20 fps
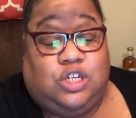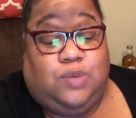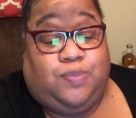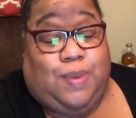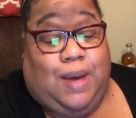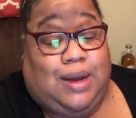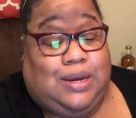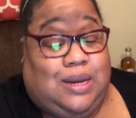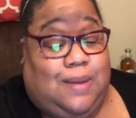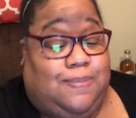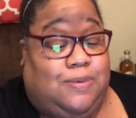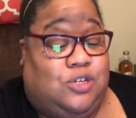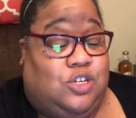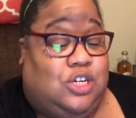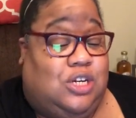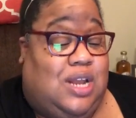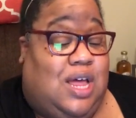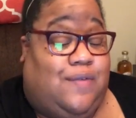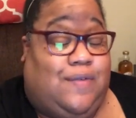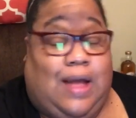She packed up and
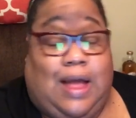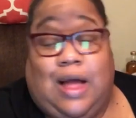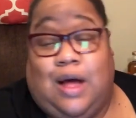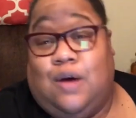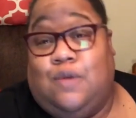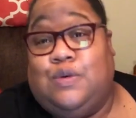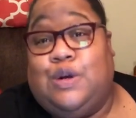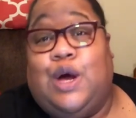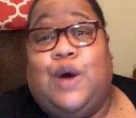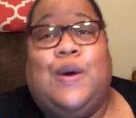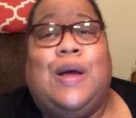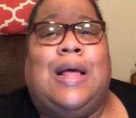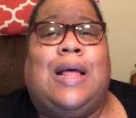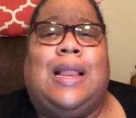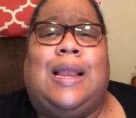she left. I don't know.